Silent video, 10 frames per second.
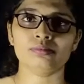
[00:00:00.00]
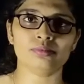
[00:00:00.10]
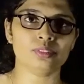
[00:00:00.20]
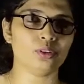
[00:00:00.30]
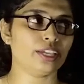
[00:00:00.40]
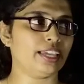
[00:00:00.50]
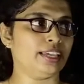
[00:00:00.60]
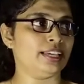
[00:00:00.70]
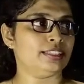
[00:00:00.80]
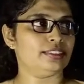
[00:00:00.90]

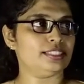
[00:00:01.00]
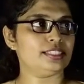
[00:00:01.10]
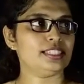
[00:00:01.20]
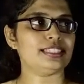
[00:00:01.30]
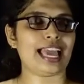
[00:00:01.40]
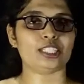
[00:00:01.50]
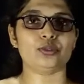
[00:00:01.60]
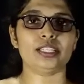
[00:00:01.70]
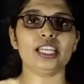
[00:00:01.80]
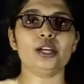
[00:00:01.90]
Okay, this is
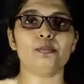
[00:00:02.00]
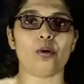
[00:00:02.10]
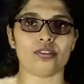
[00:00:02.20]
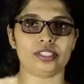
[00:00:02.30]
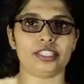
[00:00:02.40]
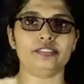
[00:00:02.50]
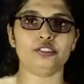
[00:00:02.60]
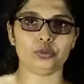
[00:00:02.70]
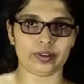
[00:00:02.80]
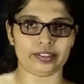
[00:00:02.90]
actually positive
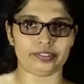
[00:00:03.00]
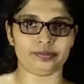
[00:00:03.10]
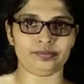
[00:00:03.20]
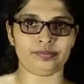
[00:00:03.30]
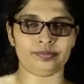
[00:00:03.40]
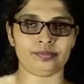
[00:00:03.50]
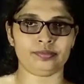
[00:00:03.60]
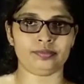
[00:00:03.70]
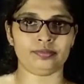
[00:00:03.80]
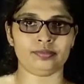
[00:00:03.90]
12.
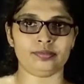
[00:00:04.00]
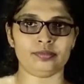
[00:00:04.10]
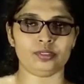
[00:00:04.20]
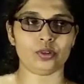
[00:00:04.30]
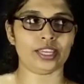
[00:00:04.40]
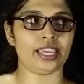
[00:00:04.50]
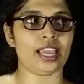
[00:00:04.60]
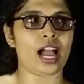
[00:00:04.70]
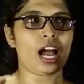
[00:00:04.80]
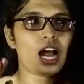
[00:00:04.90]
Okay,
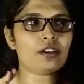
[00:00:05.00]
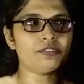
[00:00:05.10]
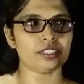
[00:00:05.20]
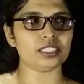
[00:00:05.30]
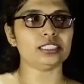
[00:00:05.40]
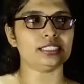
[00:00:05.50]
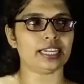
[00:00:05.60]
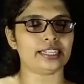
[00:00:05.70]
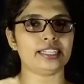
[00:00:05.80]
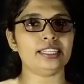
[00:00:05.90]
after
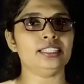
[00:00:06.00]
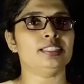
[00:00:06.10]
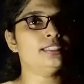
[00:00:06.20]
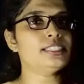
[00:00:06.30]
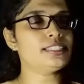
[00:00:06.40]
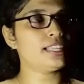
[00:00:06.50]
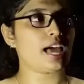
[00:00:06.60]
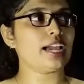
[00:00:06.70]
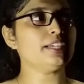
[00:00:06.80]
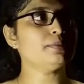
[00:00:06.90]
getting the
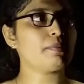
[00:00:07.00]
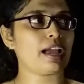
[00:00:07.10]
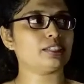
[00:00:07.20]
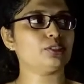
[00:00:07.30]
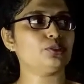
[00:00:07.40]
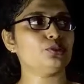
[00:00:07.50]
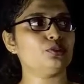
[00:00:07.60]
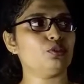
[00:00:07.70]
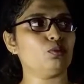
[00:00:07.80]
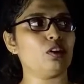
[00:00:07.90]
signed magnitude
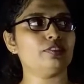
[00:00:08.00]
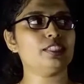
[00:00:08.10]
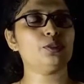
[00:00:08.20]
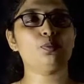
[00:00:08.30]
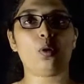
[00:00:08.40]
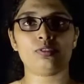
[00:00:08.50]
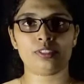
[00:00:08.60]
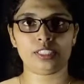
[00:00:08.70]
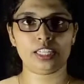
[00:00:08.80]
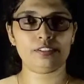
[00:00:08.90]
form of this
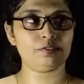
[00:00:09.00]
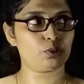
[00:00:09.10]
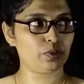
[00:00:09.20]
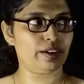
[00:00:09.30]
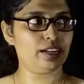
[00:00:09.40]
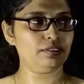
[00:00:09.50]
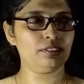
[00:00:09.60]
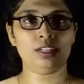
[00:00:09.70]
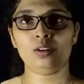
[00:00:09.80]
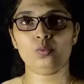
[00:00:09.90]
positive 12,
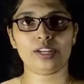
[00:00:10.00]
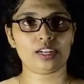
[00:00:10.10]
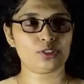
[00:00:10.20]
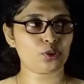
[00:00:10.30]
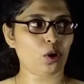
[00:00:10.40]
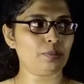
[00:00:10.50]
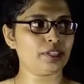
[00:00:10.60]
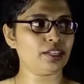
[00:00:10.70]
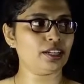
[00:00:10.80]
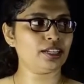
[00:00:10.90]
we can stop
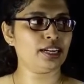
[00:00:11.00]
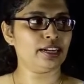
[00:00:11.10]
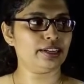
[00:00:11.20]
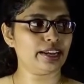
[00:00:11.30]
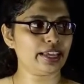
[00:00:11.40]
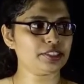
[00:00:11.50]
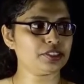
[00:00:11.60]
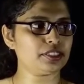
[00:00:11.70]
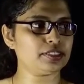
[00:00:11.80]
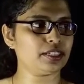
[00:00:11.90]
here. Next
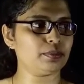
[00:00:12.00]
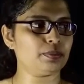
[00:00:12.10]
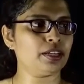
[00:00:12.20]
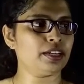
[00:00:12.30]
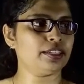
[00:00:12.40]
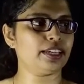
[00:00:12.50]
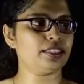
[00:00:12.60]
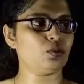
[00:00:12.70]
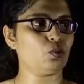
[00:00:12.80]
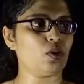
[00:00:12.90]
step, get
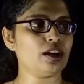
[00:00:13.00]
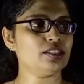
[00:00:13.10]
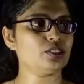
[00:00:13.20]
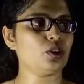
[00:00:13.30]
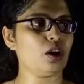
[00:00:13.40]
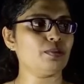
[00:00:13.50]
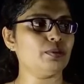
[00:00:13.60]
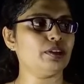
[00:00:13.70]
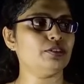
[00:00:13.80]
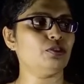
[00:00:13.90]
the ones
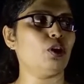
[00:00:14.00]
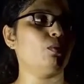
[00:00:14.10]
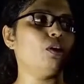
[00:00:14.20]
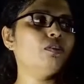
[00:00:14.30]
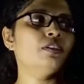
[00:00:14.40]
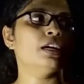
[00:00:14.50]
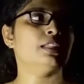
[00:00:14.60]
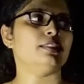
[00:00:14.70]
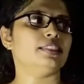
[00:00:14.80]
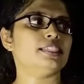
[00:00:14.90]
complement form of
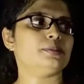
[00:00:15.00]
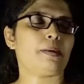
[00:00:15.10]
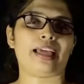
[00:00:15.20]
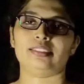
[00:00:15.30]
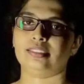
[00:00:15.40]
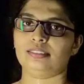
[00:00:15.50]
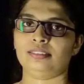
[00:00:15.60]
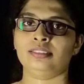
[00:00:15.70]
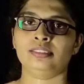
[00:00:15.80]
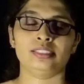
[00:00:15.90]
this pattern,
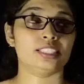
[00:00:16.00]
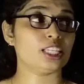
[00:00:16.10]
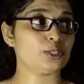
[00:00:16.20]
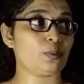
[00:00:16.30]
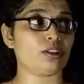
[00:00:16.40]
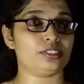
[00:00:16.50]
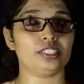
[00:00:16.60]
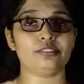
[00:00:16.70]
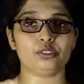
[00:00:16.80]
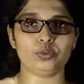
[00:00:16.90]
this
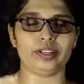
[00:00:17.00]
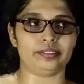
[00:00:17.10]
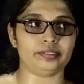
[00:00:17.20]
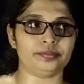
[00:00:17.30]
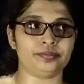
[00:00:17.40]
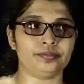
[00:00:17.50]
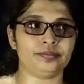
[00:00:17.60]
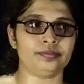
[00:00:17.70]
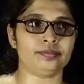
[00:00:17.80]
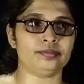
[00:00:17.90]
positive 12.
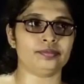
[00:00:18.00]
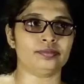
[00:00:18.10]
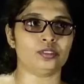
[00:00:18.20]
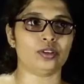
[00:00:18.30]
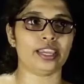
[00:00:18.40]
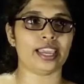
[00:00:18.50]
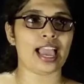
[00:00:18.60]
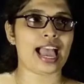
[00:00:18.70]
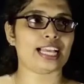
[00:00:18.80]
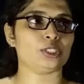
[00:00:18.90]
Okay,
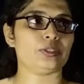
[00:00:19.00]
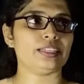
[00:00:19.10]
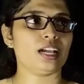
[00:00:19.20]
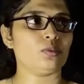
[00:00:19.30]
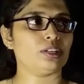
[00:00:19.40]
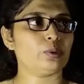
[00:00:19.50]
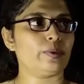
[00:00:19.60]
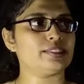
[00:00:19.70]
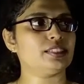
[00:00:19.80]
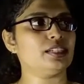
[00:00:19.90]
actually our
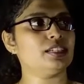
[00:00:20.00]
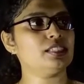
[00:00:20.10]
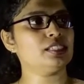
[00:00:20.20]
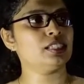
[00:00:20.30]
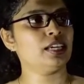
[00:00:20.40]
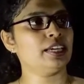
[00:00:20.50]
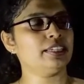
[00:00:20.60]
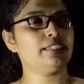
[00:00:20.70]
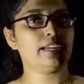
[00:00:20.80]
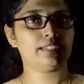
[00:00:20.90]
question is
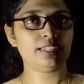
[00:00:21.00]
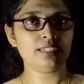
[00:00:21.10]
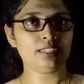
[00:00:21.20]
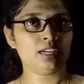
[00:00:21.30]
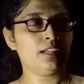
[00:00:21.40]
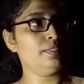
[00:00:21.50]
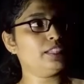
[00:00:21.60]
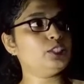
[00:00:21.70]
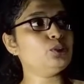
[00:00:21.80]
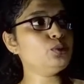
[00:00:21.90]
getting the
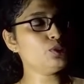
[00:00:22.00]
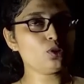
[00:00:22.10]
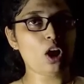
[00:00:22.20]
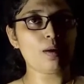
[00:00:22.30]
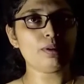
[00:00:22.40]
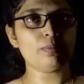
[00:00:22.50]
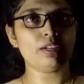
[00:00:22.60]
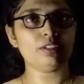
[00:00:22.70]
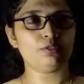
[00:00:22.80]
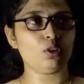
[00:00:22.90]
2's
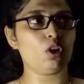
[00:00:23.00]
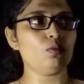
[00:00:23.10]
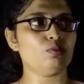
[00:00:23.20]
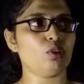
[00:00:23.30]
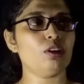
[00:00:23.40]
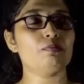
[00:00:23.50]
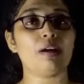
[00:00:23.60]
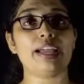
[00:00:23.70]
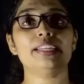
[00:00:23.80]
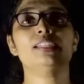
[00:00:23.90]
complement form for
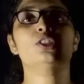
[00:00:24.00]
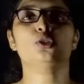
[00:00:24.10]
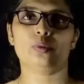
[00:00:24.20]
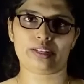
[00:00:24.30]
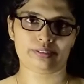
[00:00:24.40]
minus 12.